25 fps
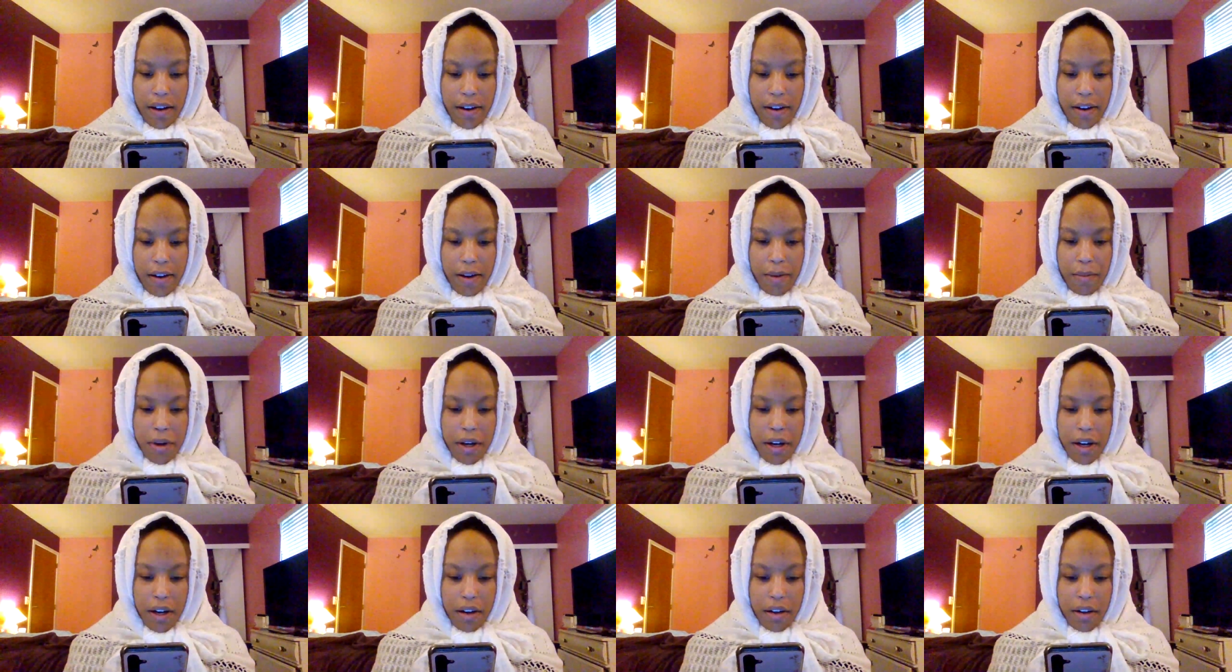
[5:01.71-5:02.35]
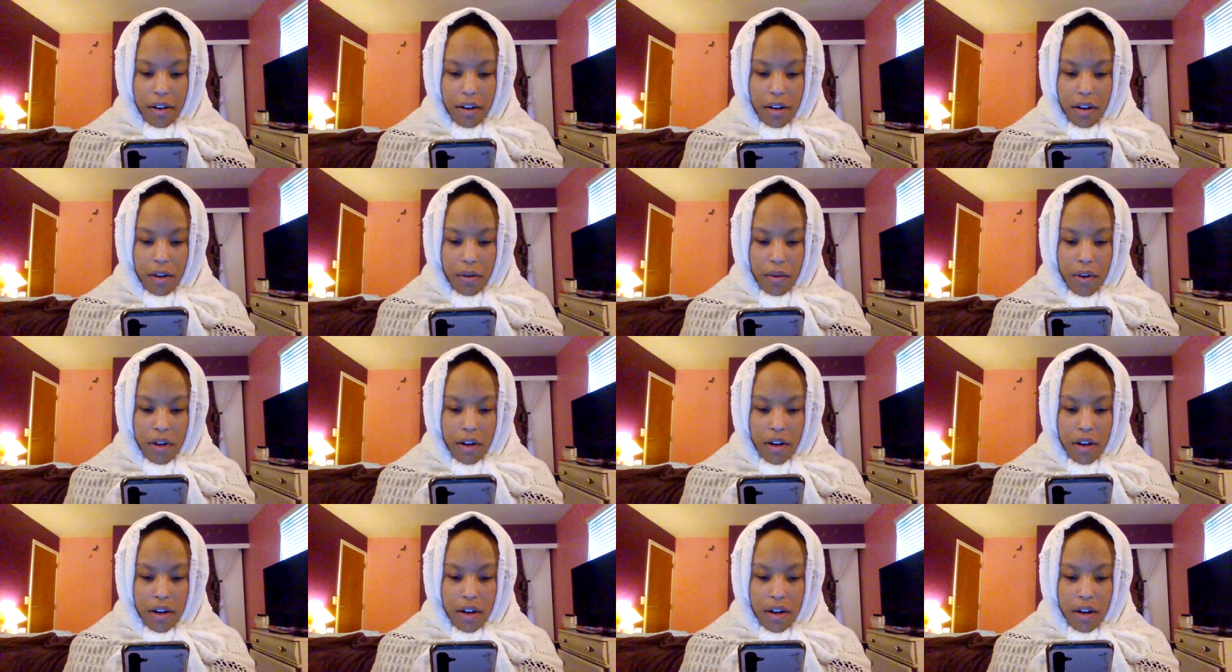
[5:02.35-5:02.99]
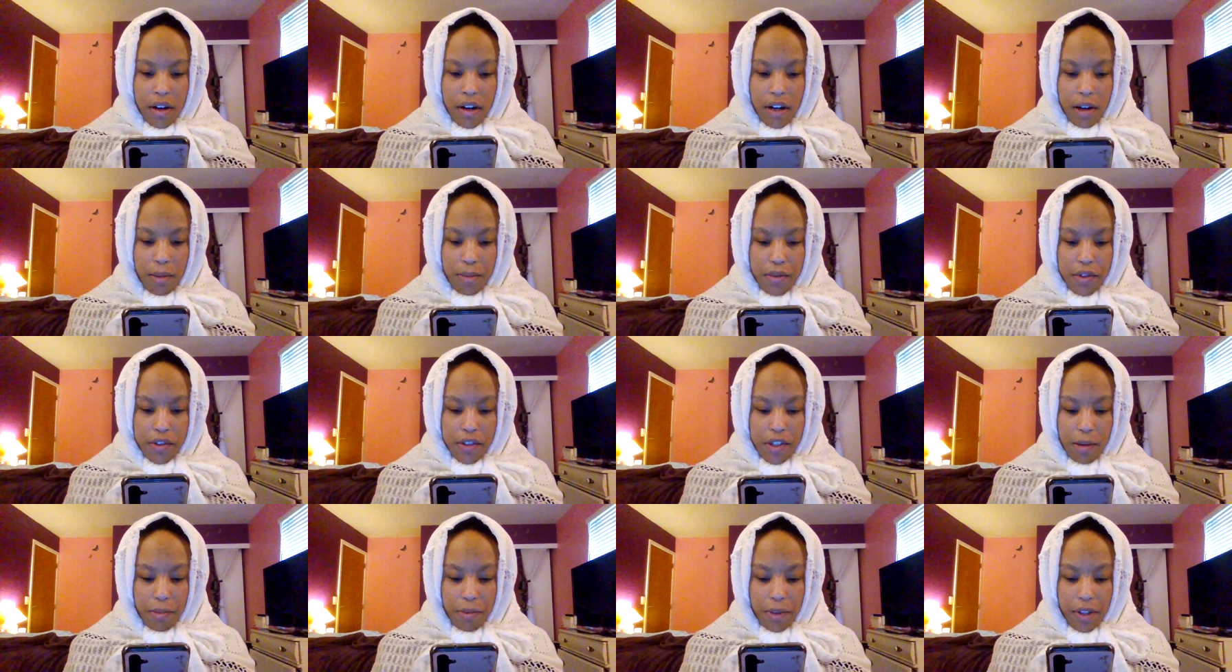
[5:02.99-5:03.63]
um, Akko, I'm
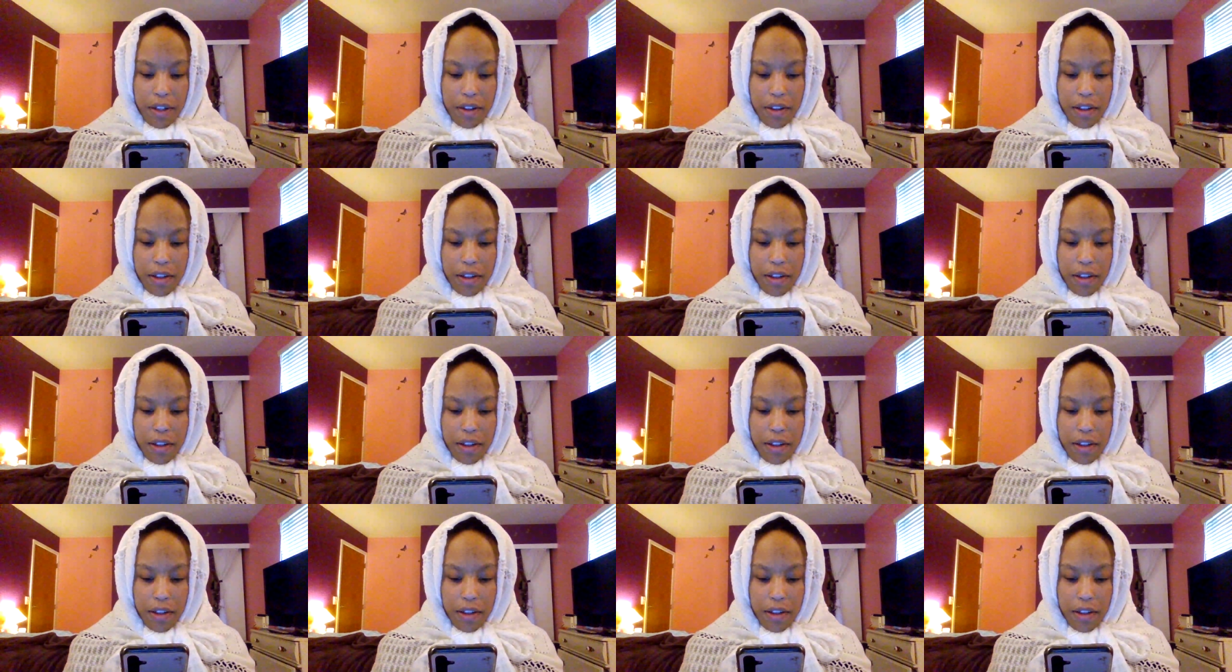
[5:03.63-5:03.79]
summoning